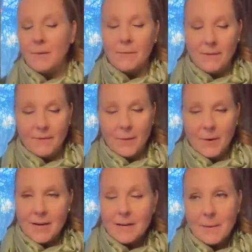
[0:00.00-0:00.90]
If I
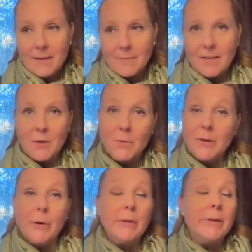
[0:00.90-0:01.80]
were in the basement, you
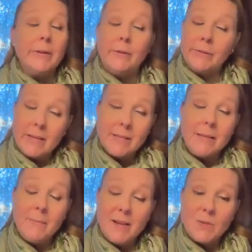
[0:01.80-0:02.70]
would only
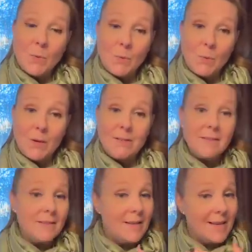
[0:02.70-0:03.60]
see my swoon quilt.
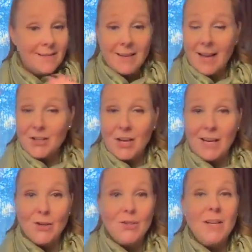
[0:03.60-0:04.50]
It has not
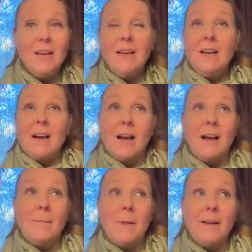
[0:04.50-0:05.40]
changed.
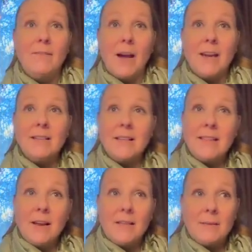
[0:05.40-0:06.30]
I've kind of set
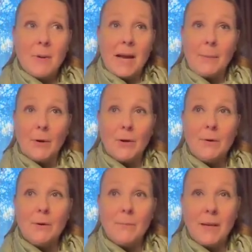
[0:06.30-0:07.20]
that on the back
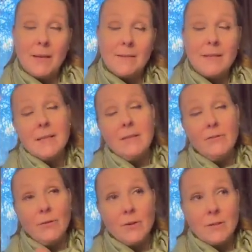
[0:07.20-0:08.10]
burner because I did the
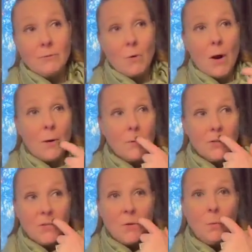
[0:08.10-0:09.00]
first row,
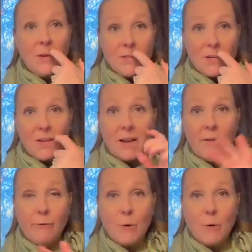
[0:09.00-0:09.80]
which is the winter, and I have 4